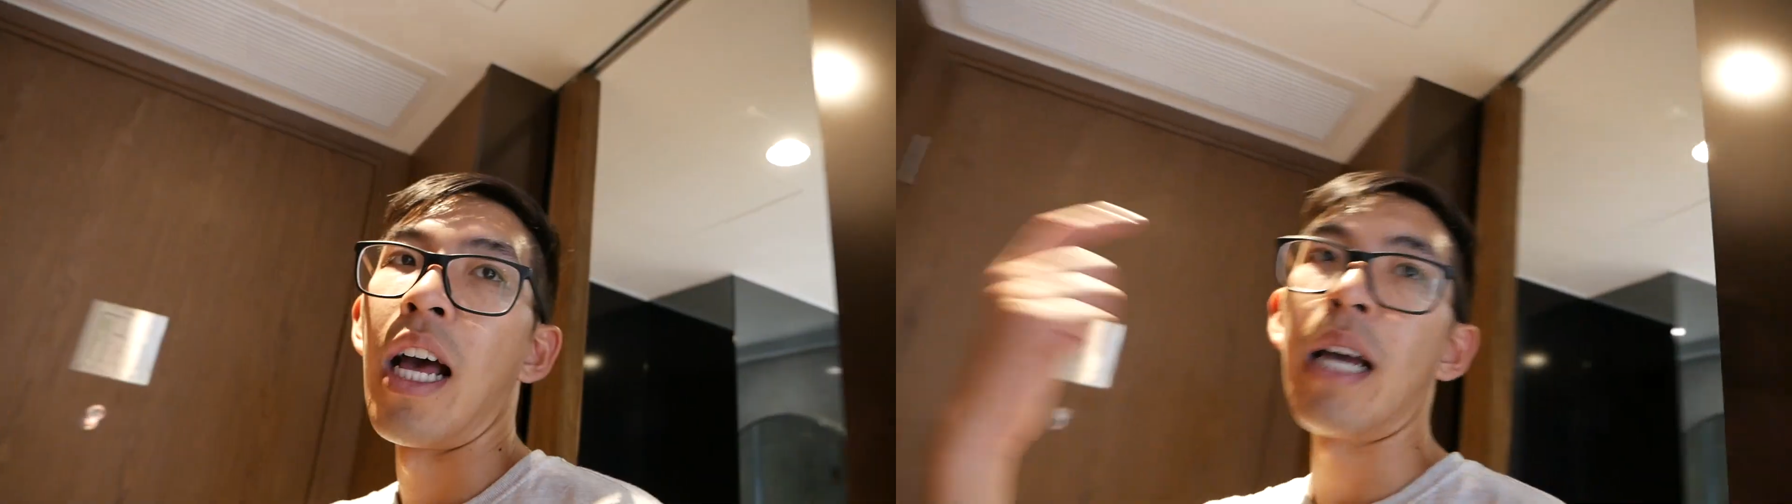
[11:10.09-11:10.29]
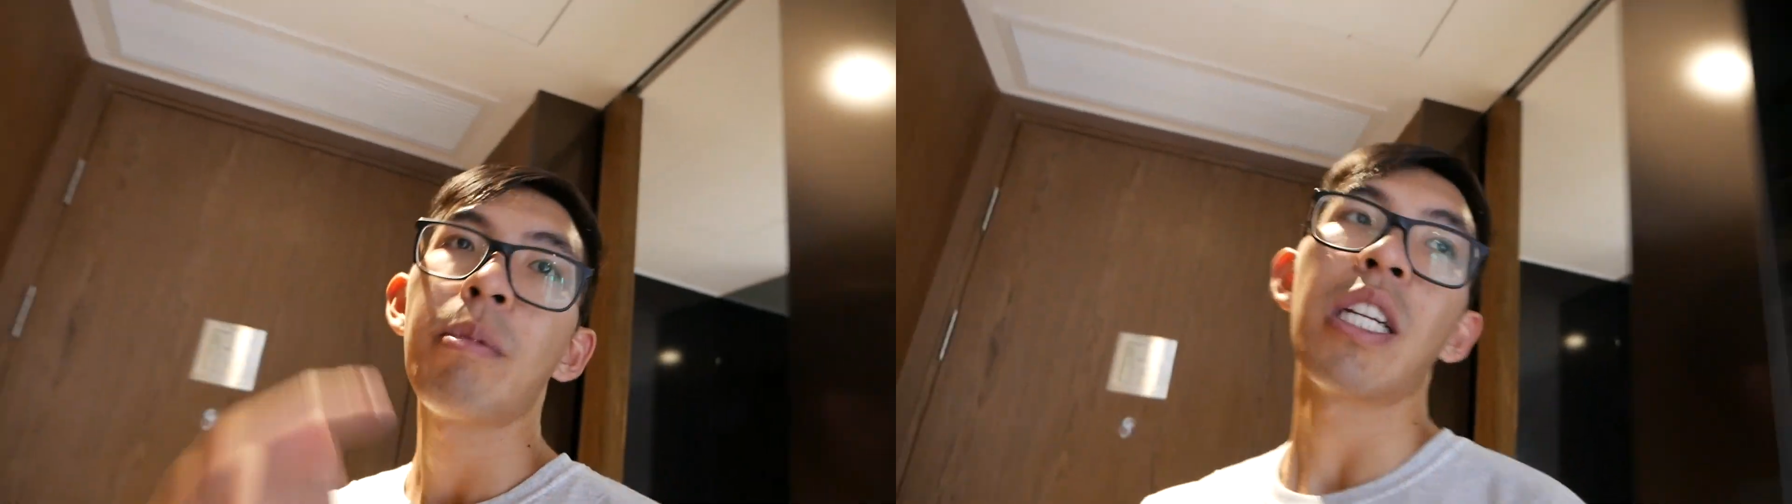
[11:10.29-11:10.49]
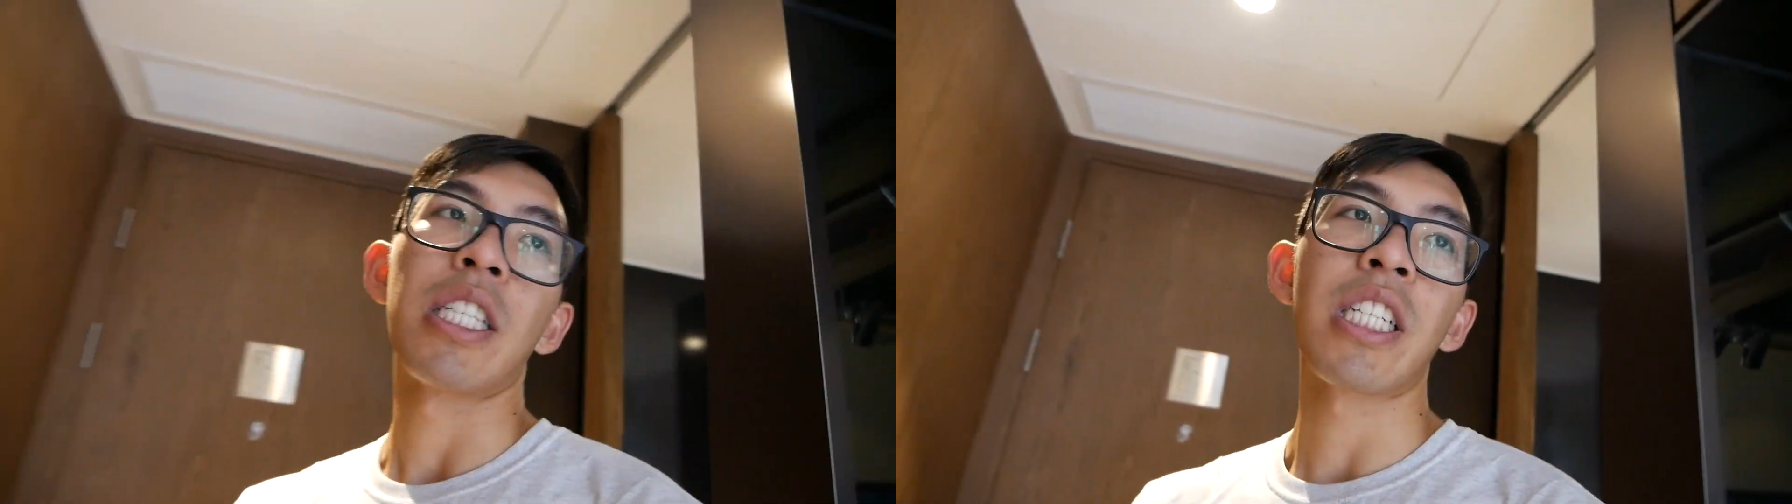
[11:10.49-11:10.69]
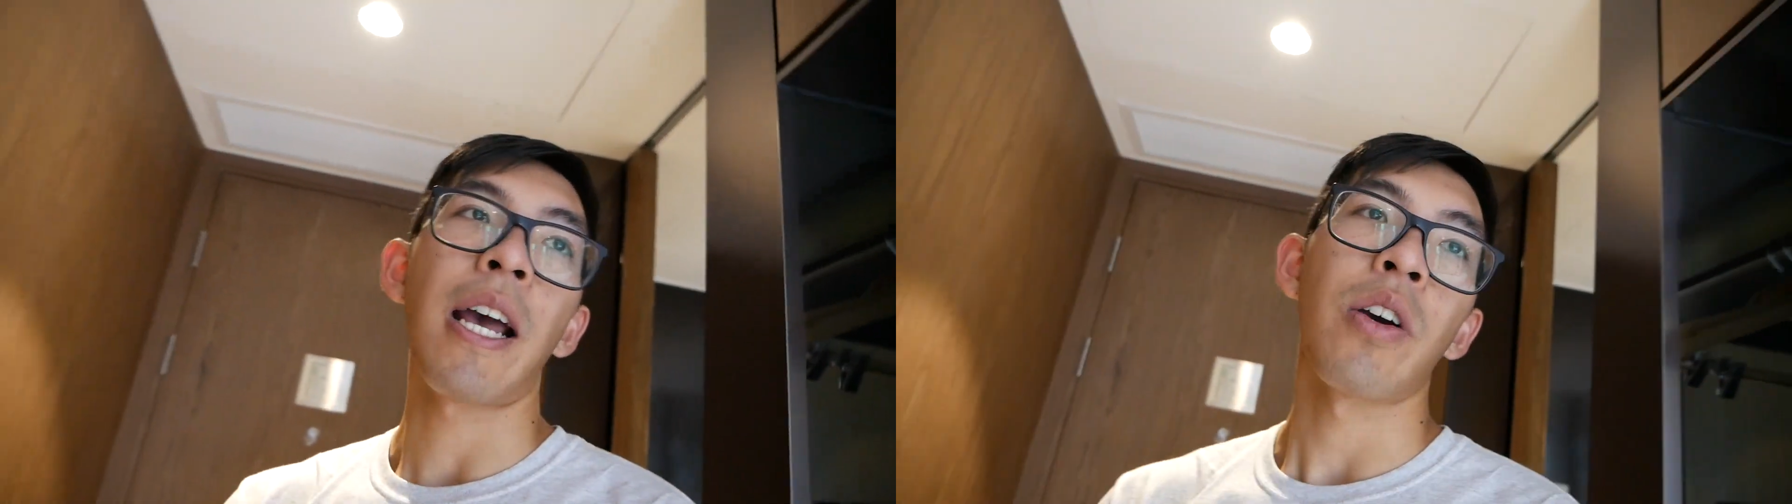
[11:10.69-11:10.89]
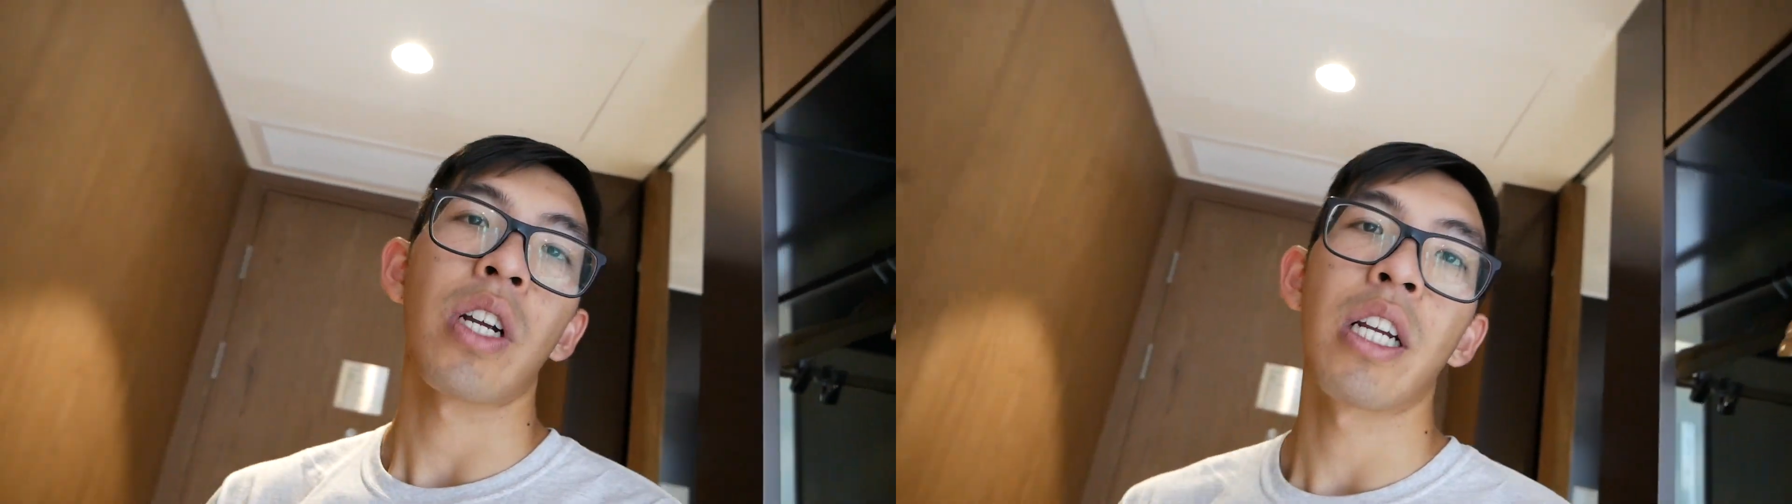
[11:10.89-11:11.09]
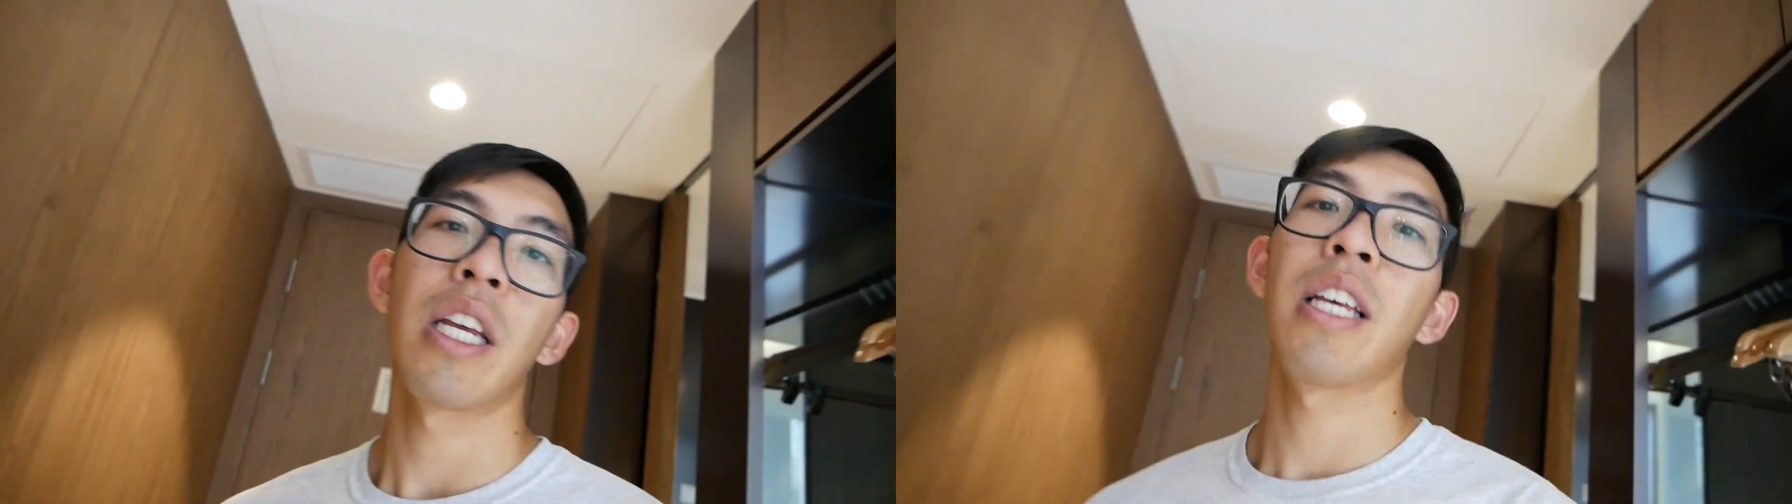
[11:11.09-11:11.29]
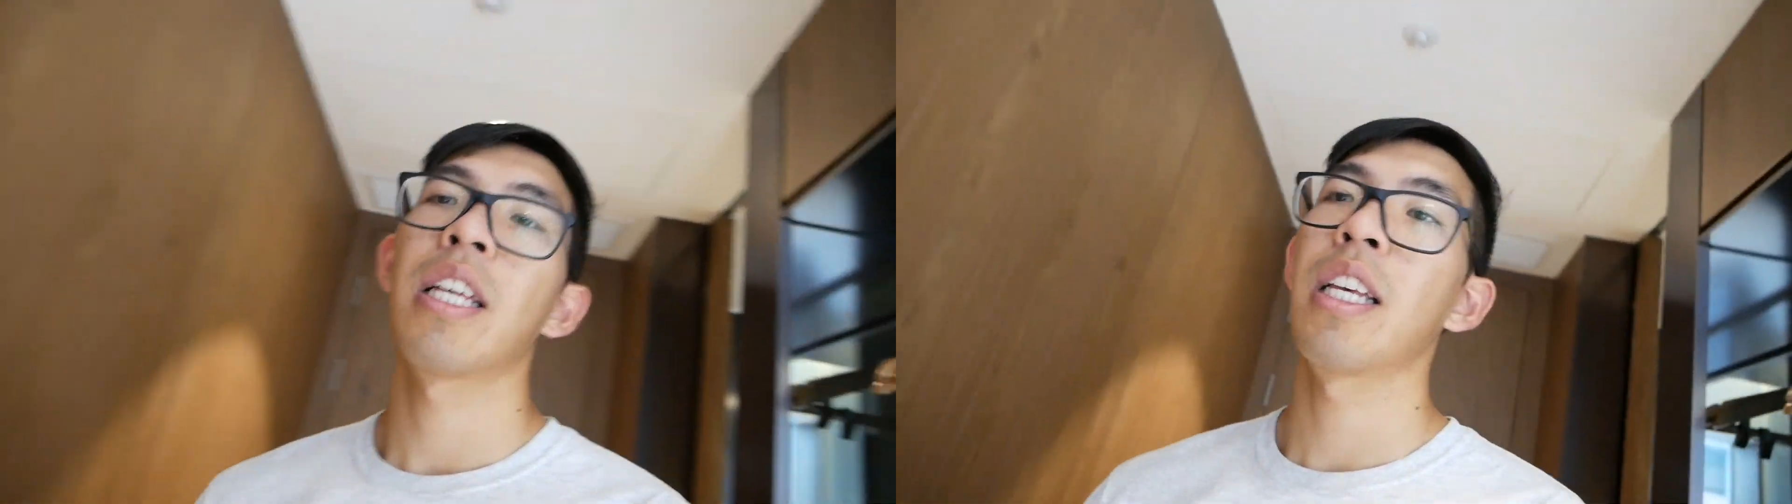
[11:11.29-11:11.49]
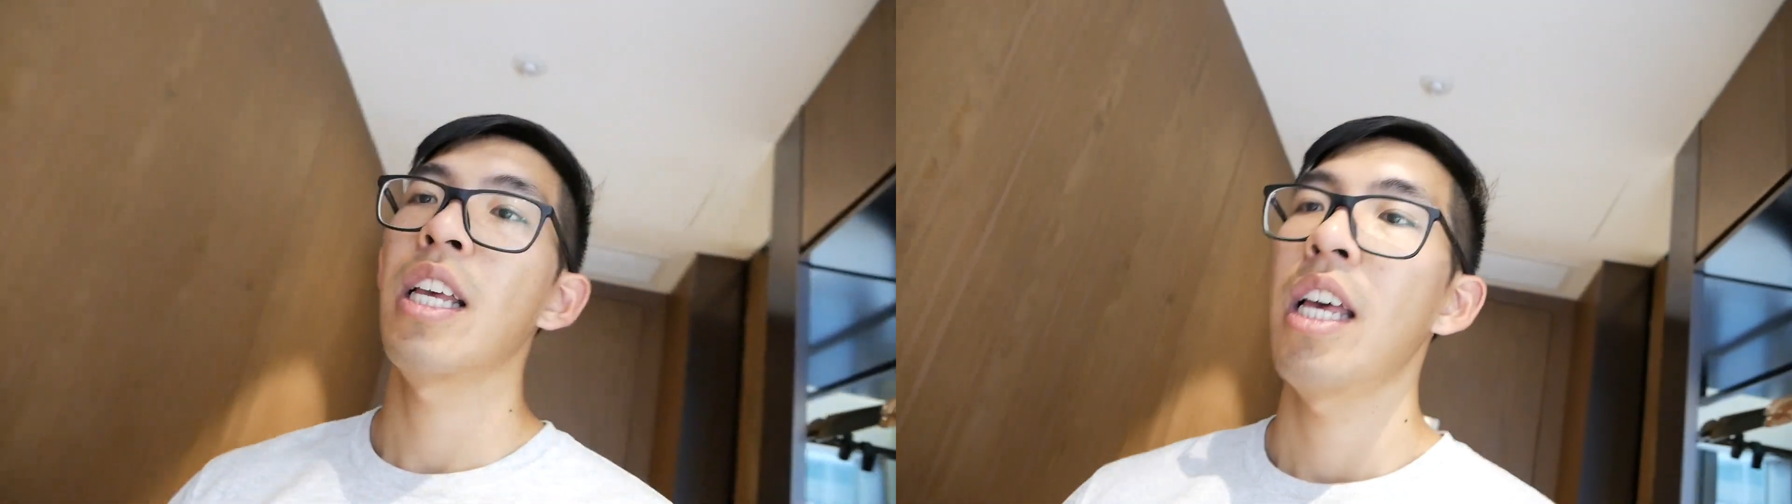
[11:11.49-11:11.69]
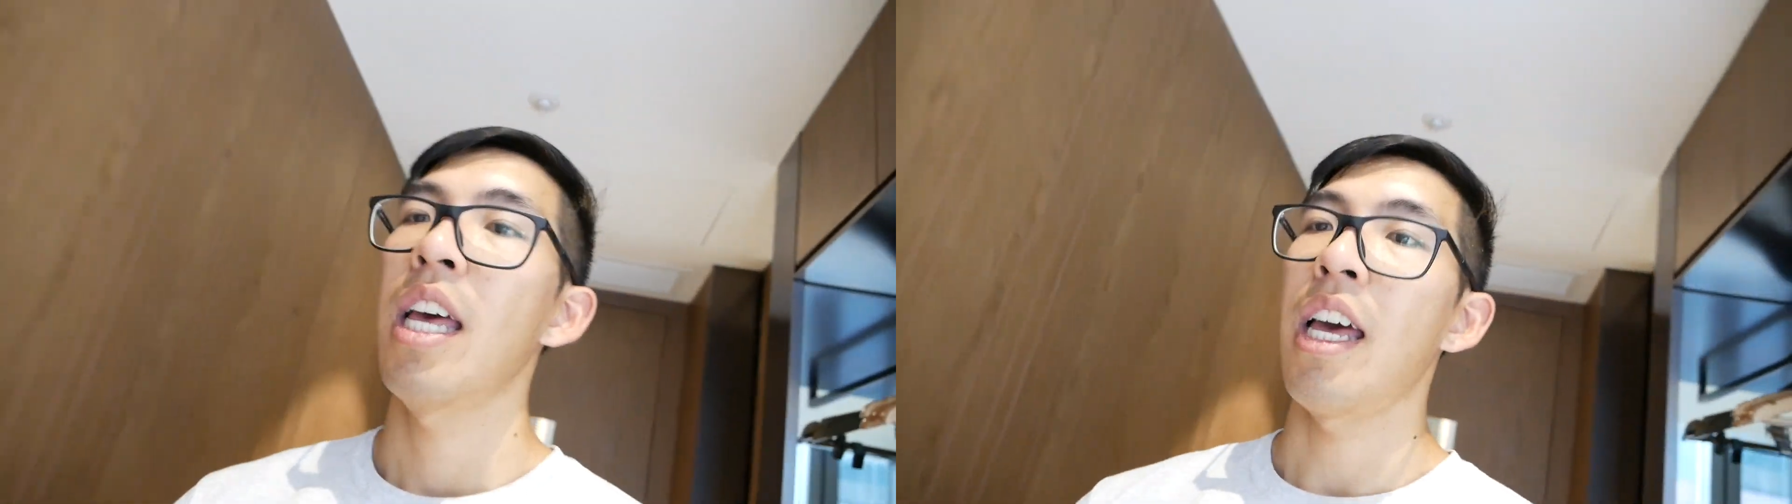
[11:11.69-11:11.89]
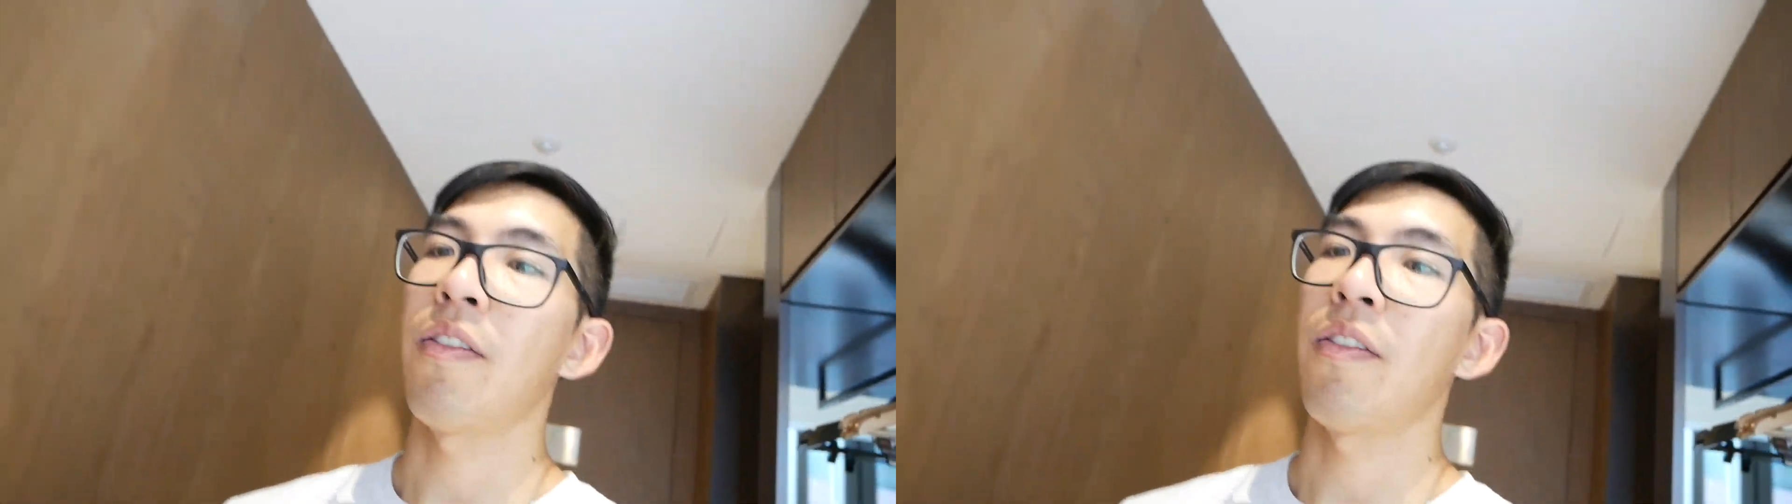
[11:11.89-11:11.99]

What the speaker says: I'm gonna shower. I